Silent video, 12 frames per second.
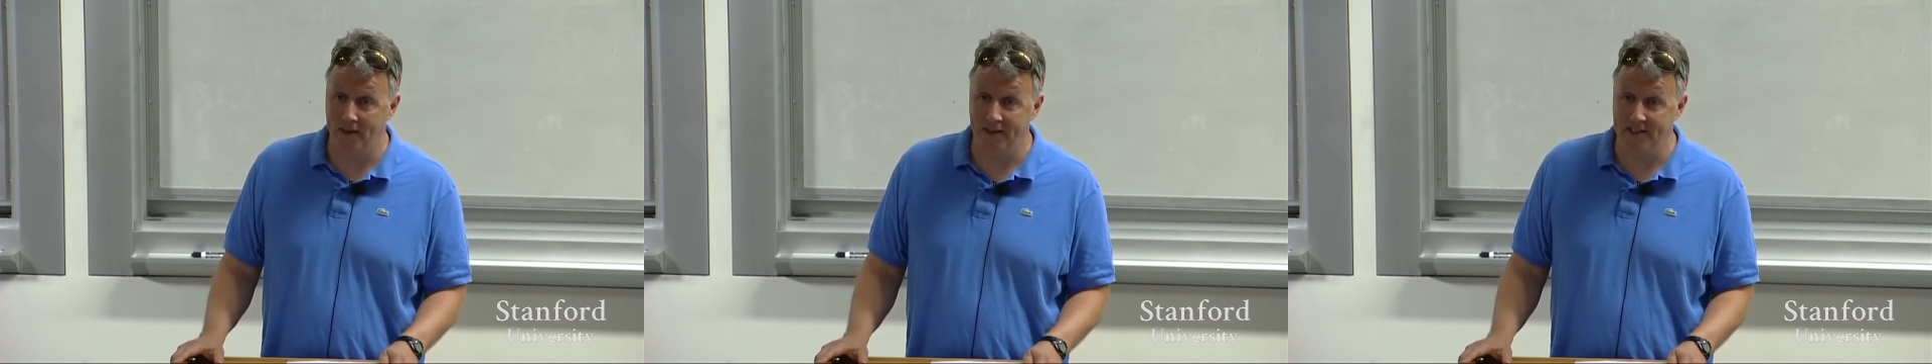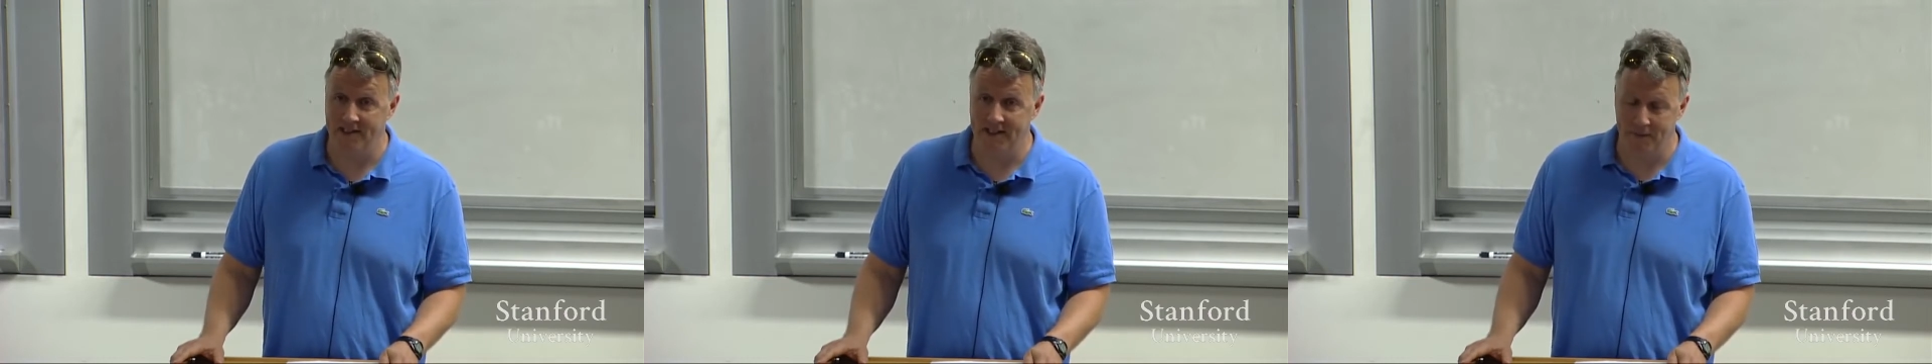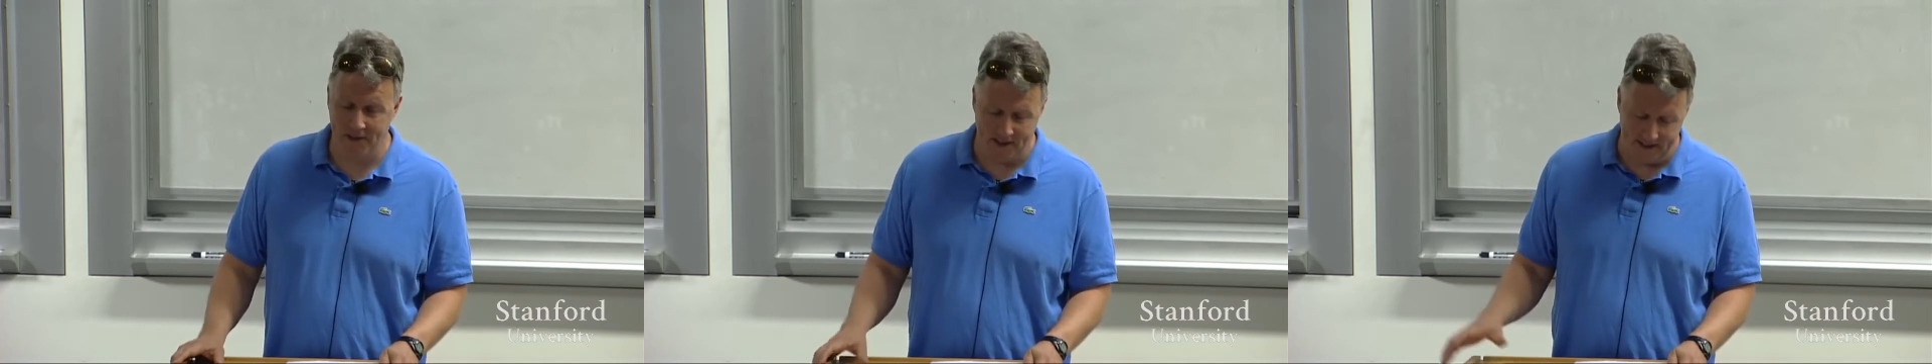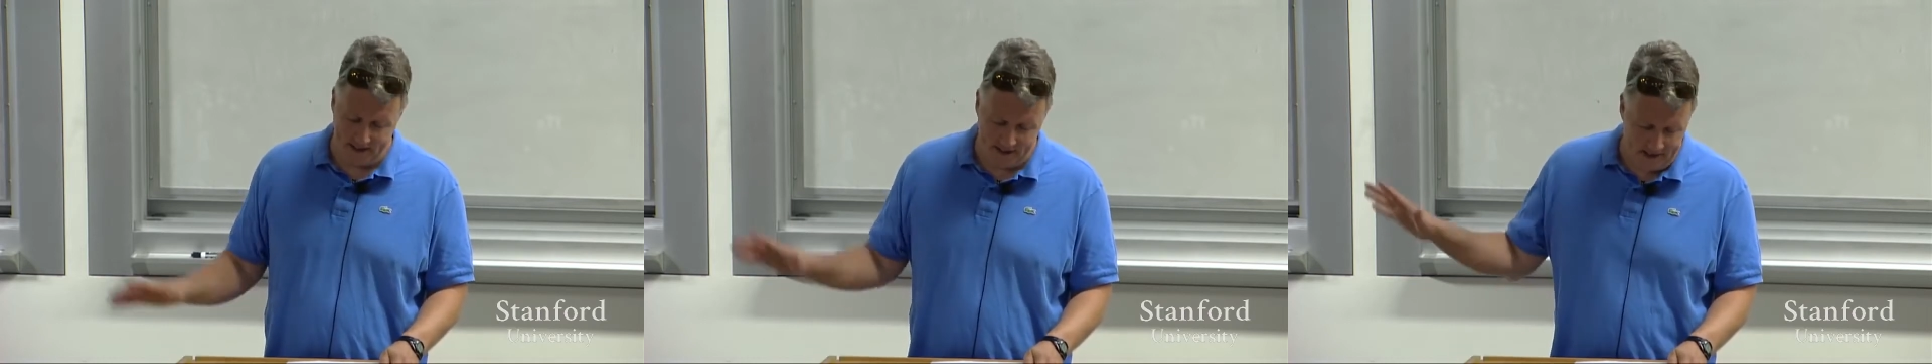that seem
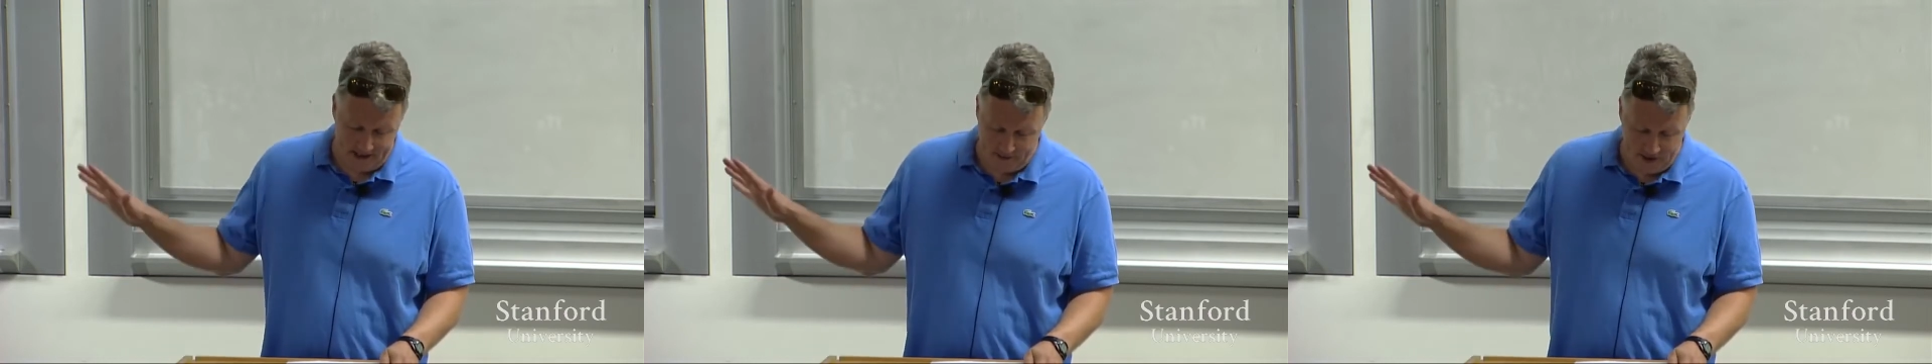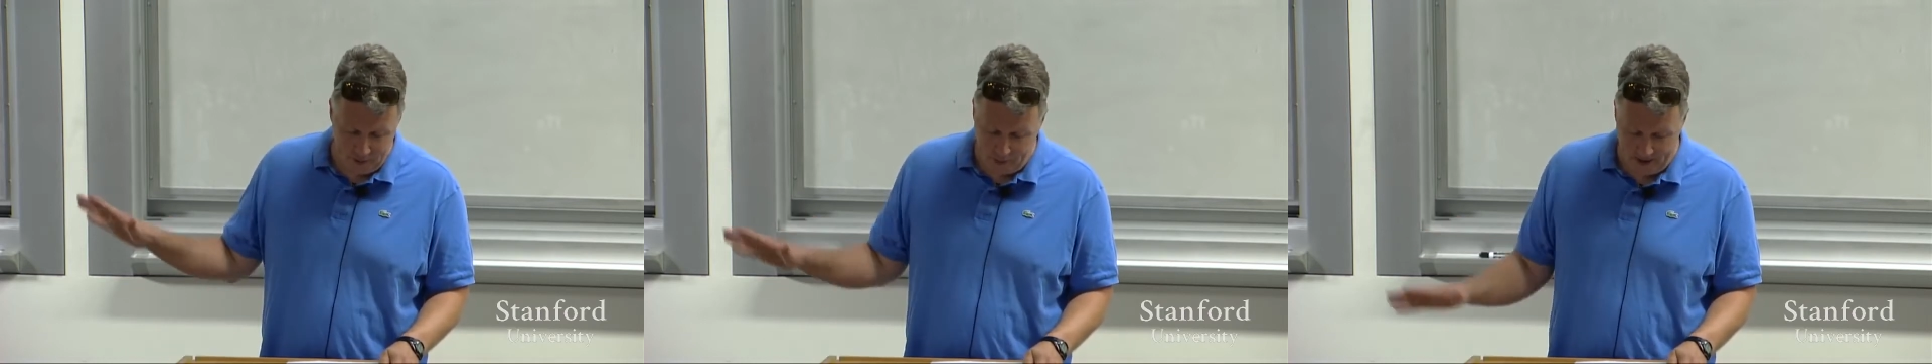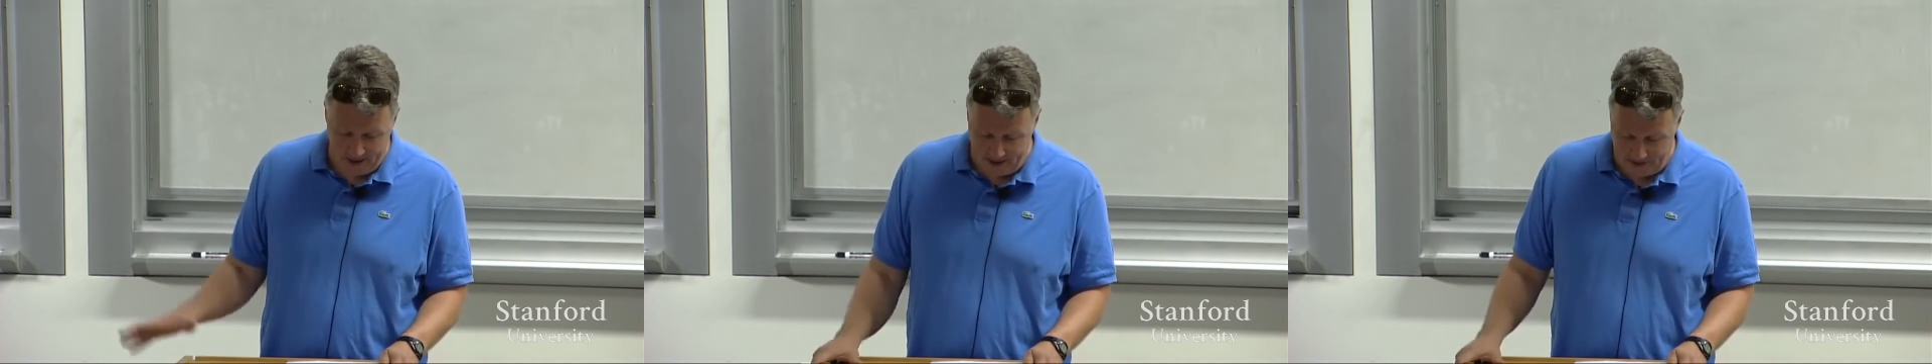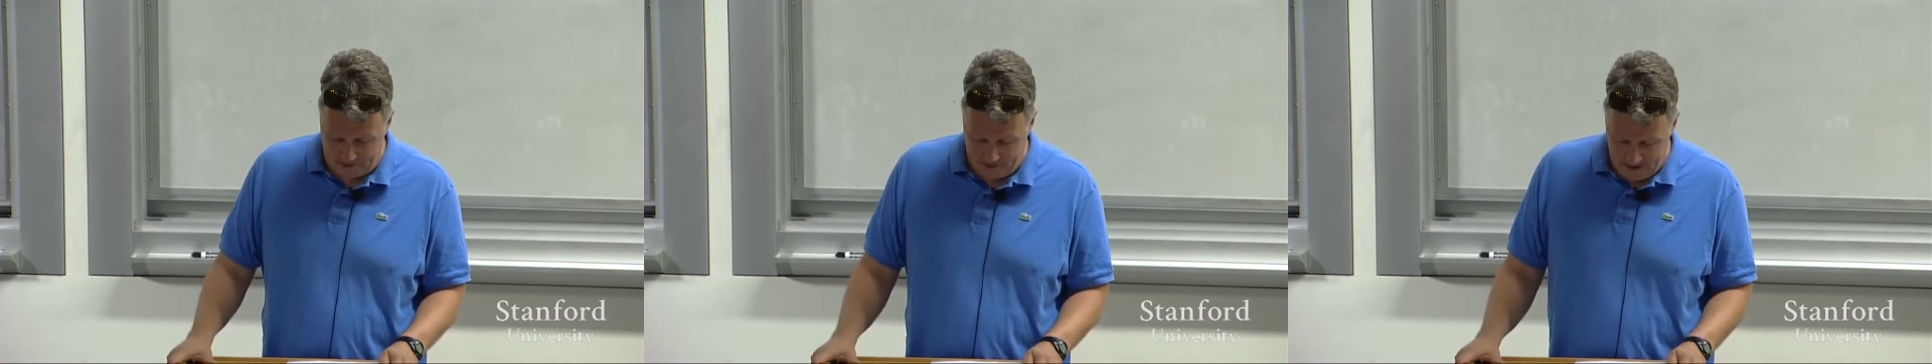like they'll have no
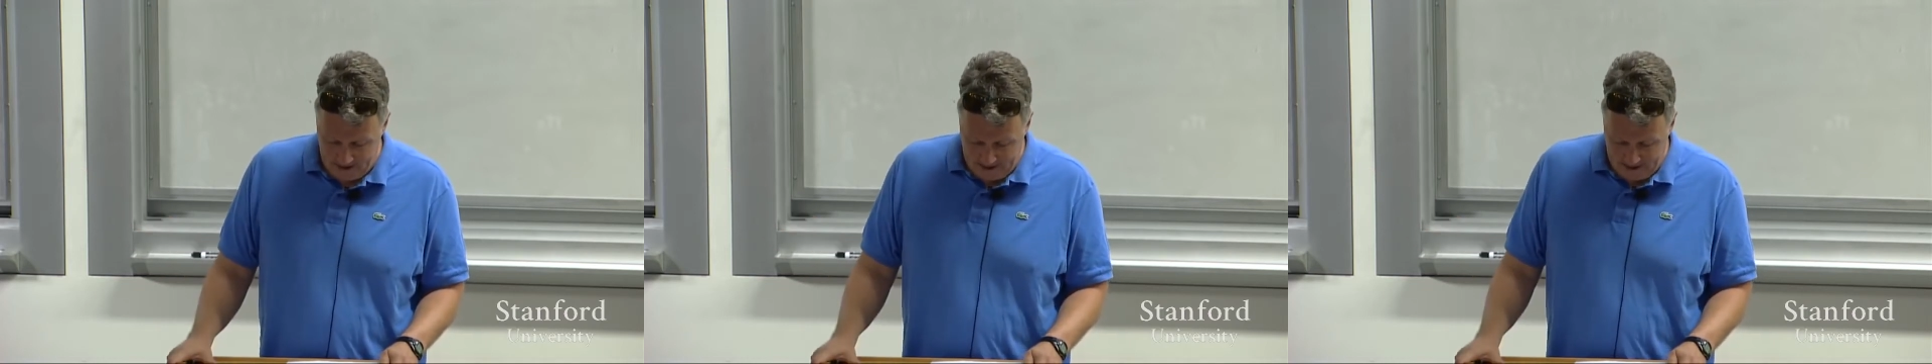payoff,